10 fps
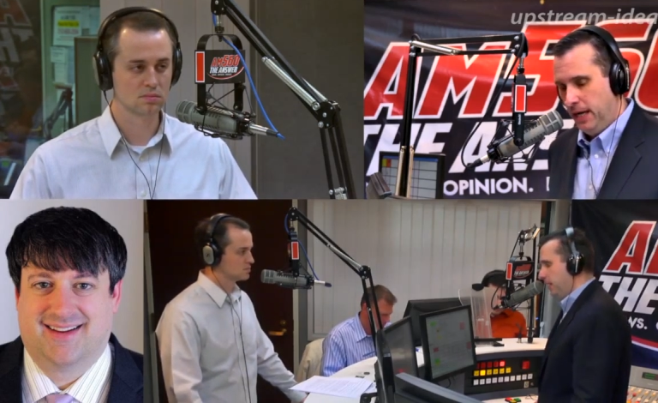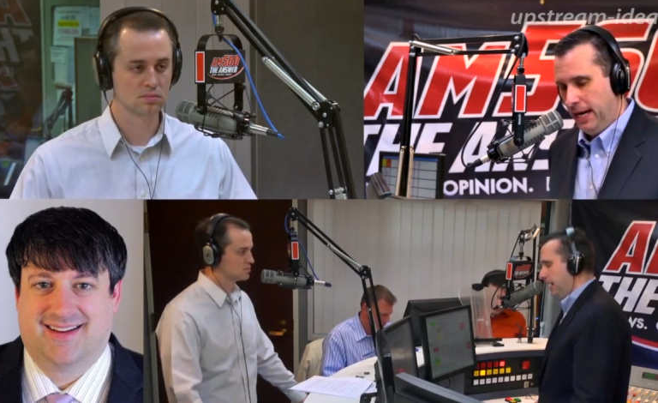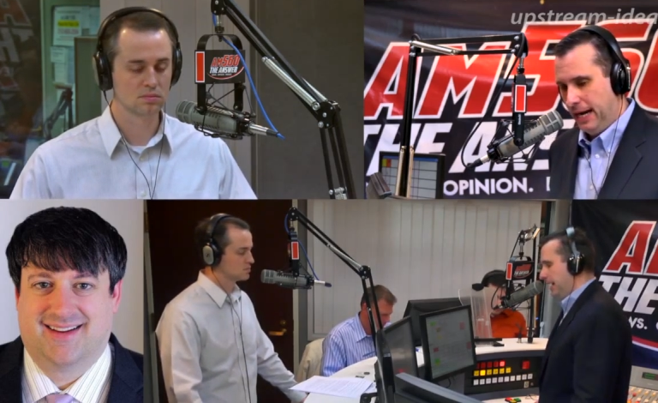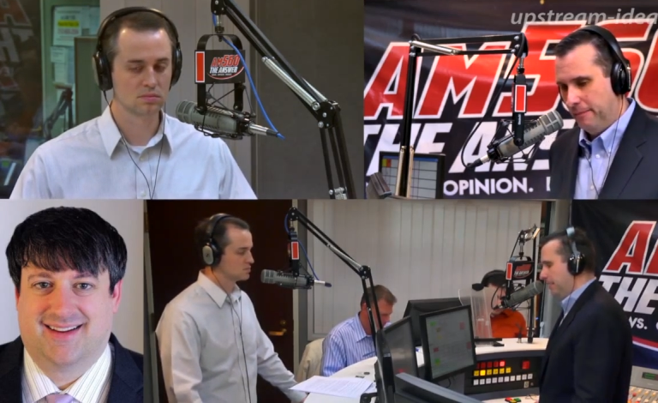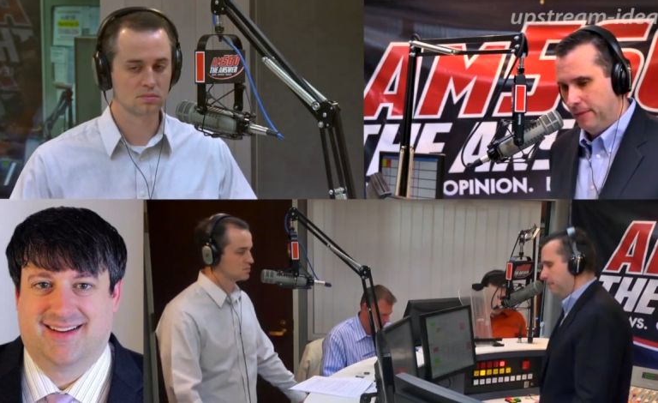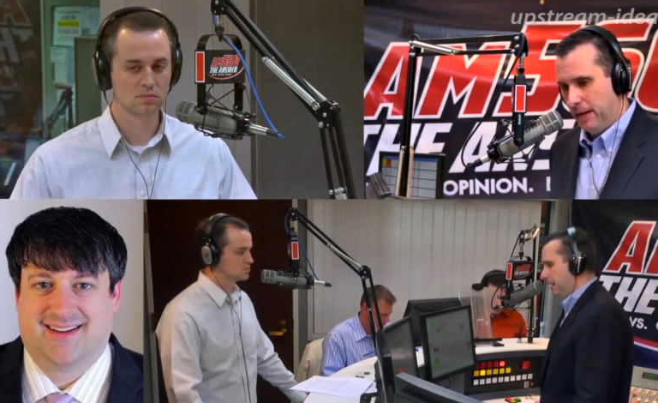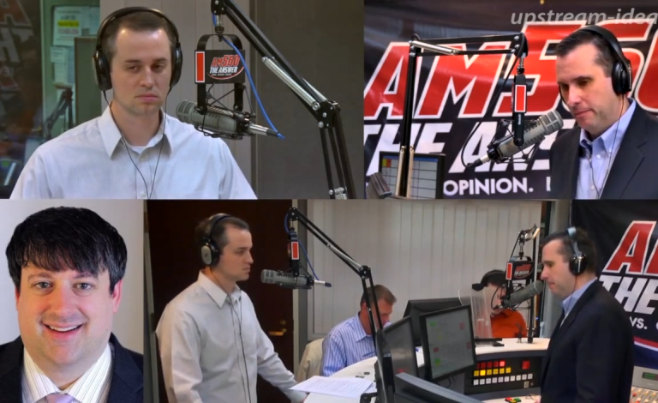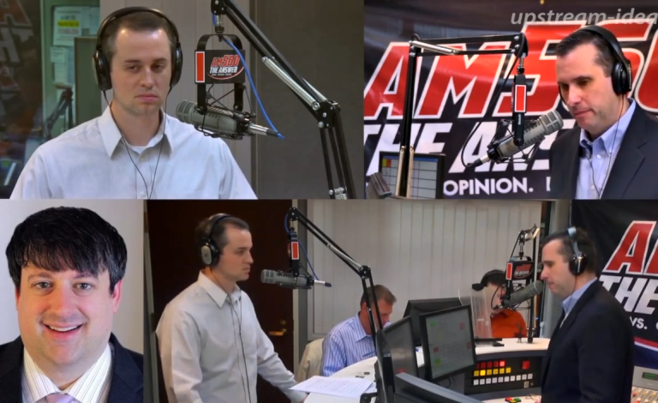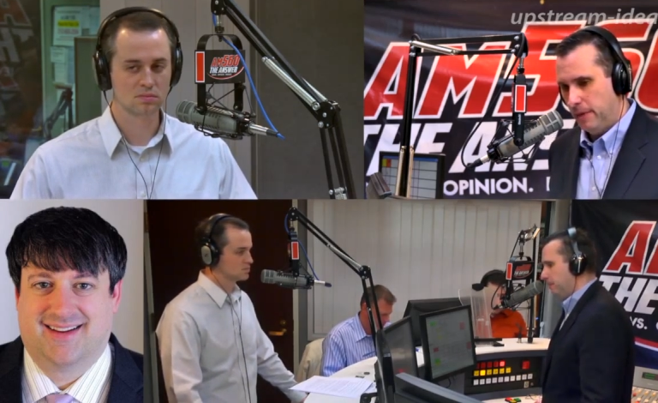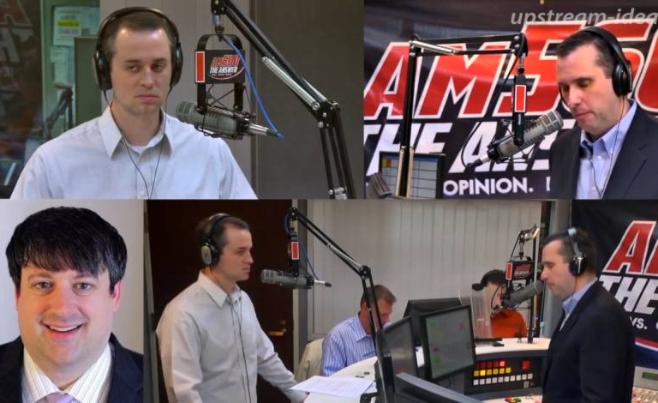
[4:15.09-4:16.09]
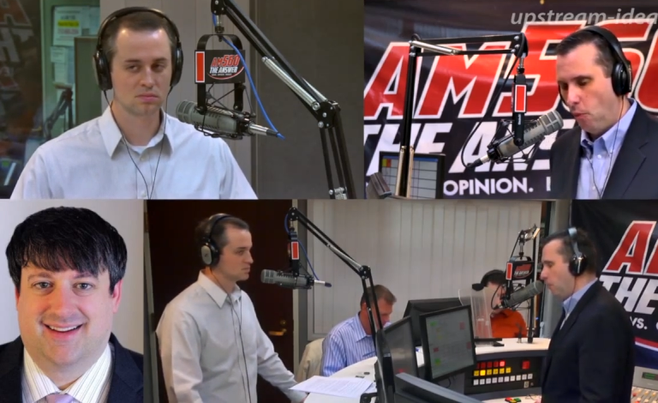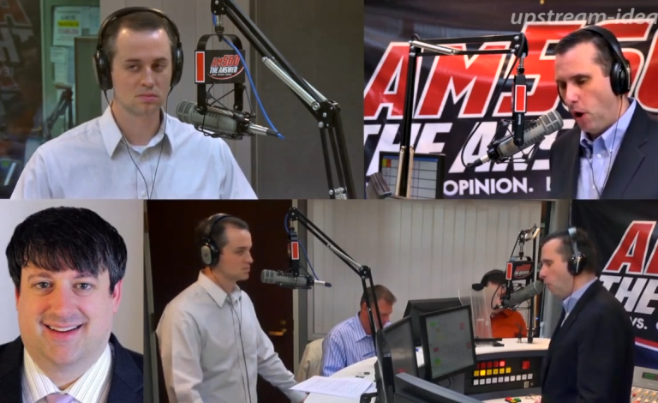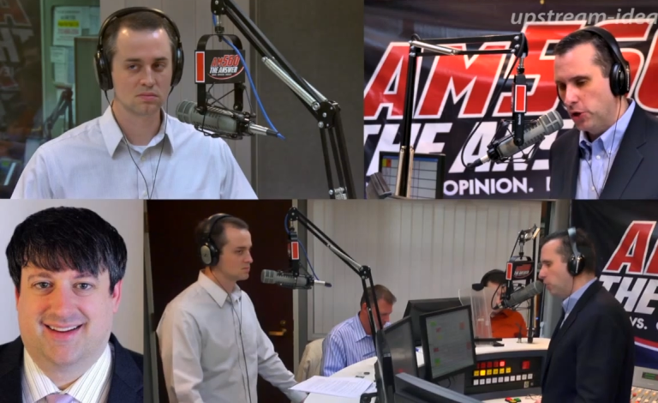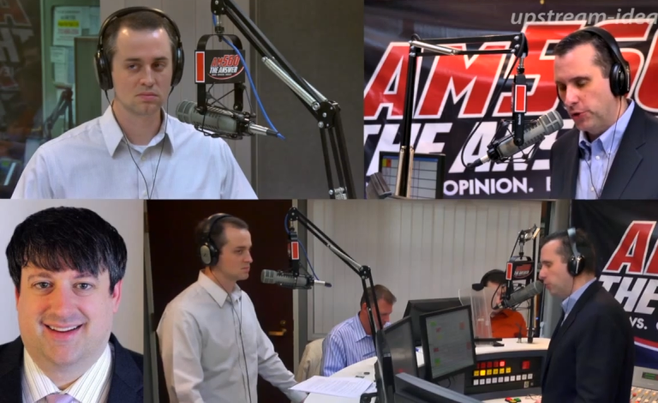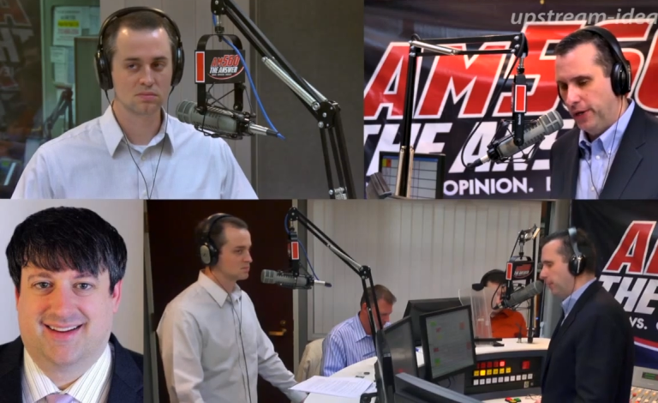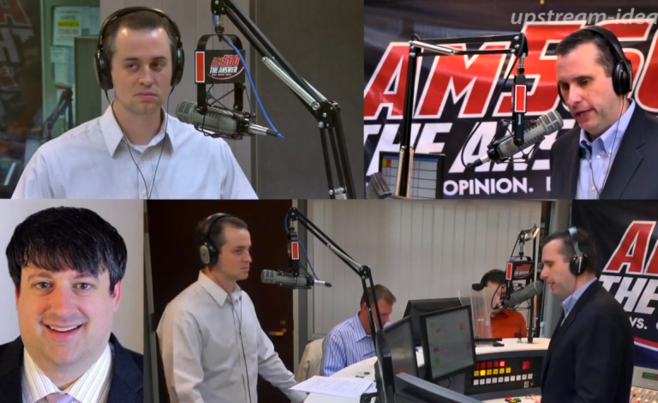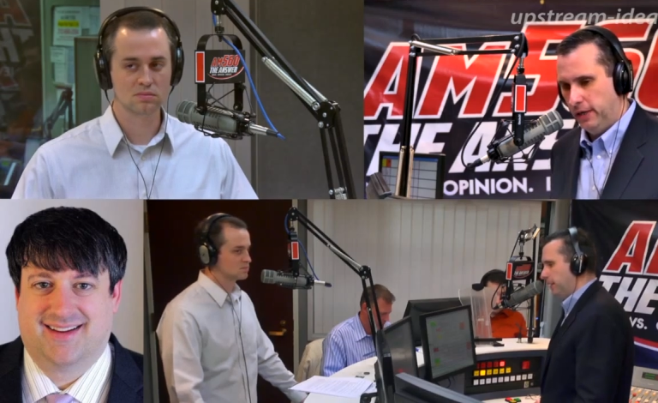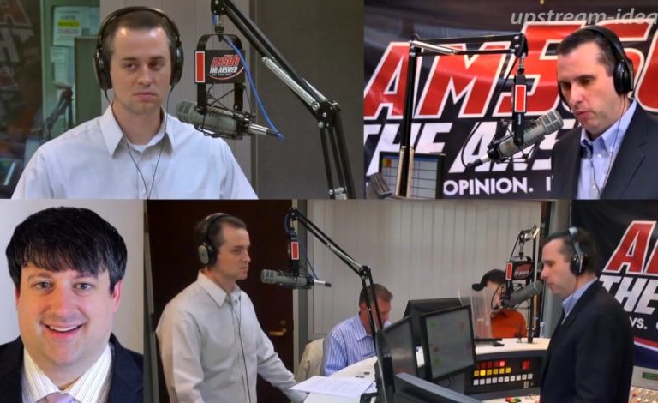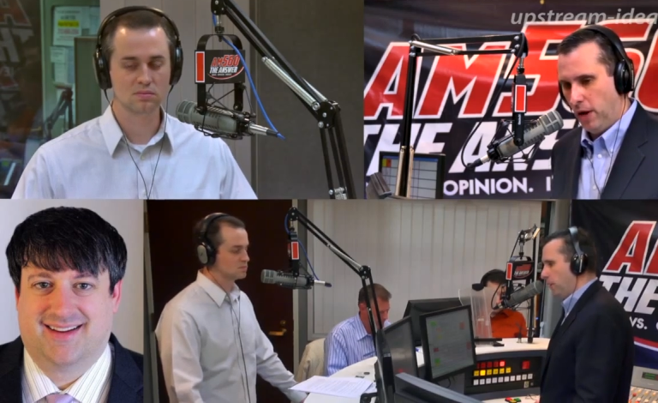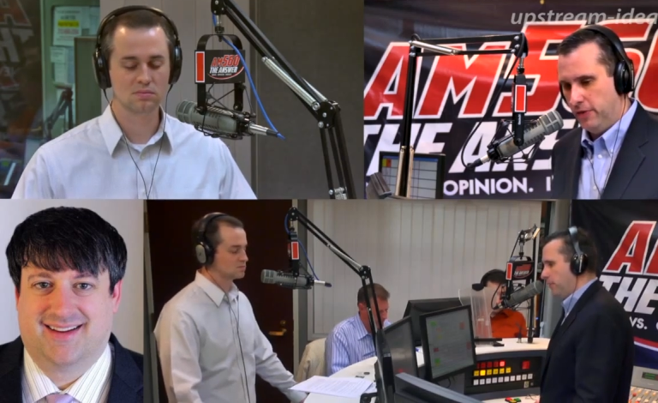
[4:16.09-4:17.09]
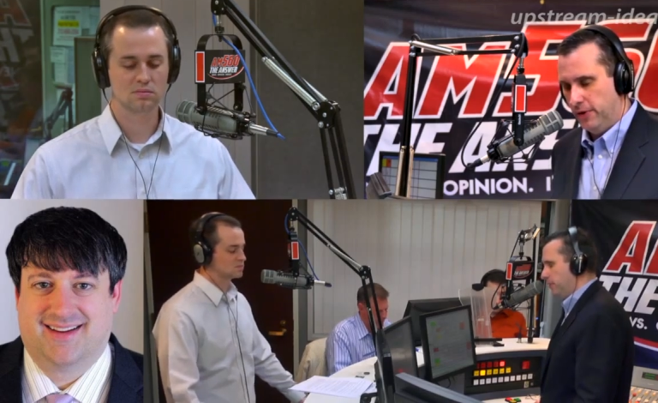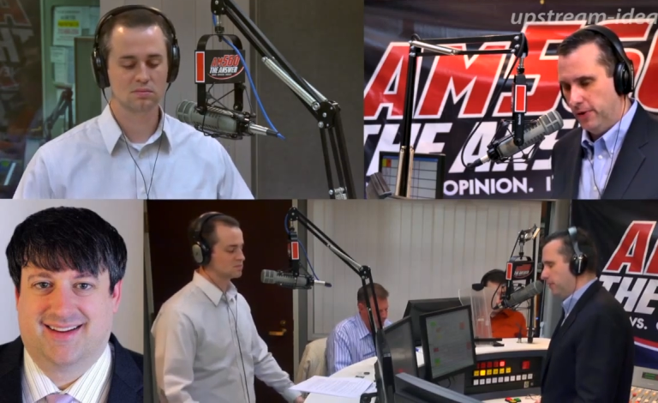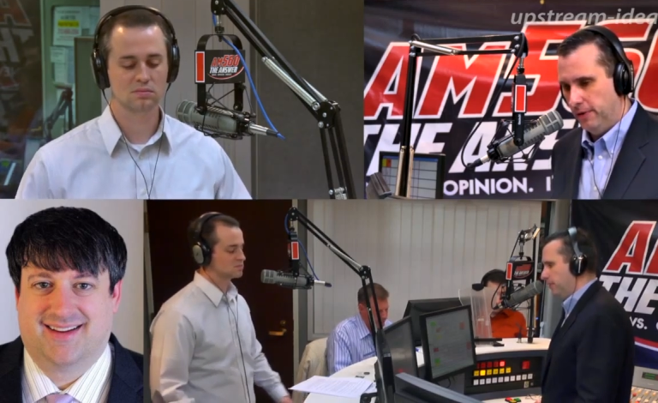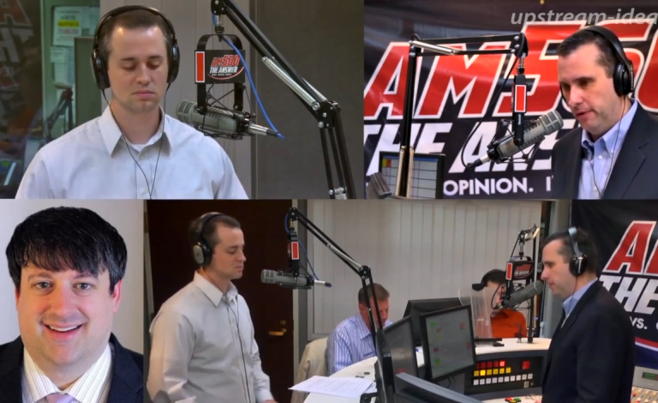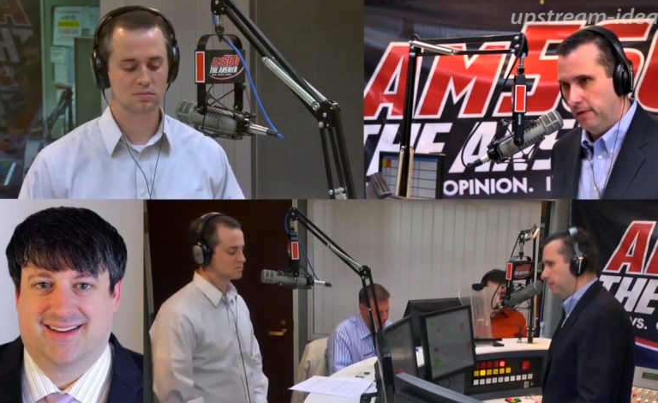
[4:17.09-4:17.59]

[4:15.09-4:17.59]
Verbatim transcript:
Speaker 1: And I'm I'm I'm wondering whether